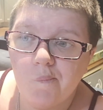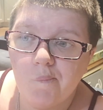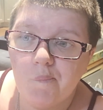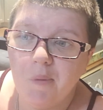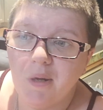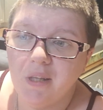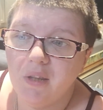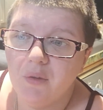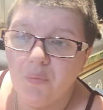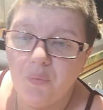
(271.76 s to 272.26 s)

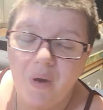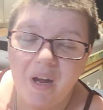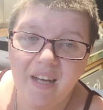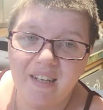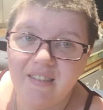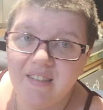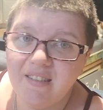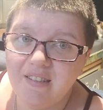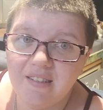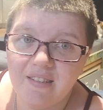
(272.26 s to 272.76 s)
But the
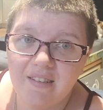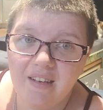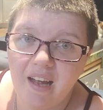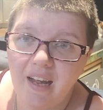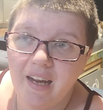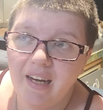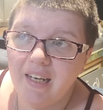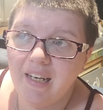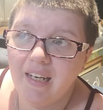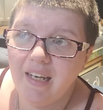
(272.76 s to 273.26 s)
rest,
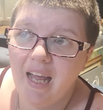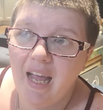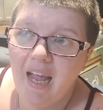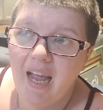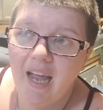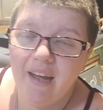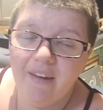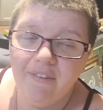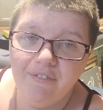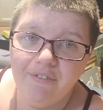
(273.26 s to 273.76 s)
I didn't
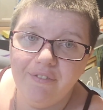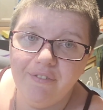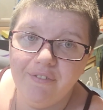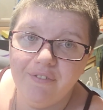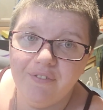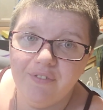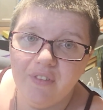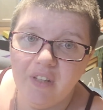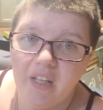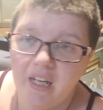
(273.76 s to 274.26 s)
have
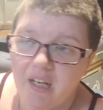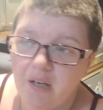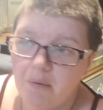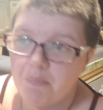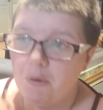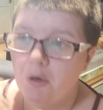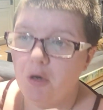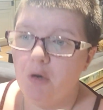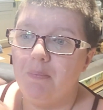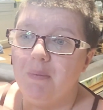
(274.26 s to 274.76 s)
like a
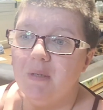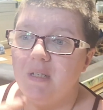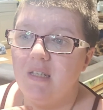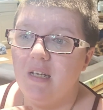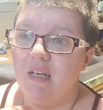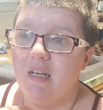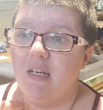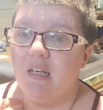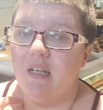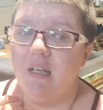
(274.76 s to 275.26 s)

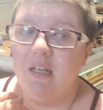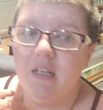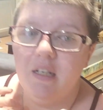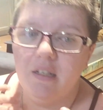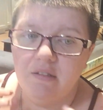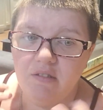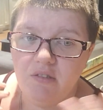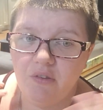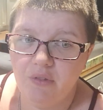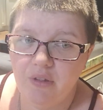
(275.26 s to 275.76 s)
purpose.
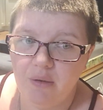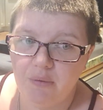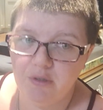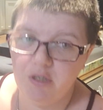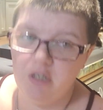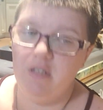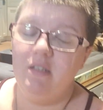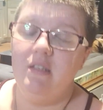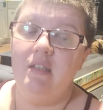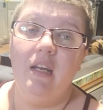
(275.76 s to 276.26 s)
So they were
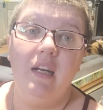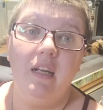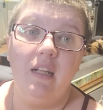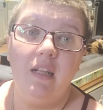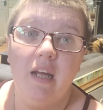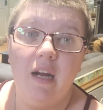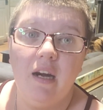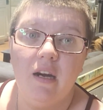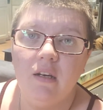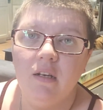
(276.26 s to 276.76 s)
just
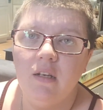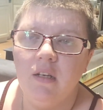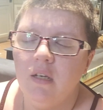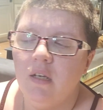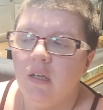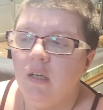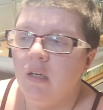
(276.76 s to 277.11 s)
sitting there.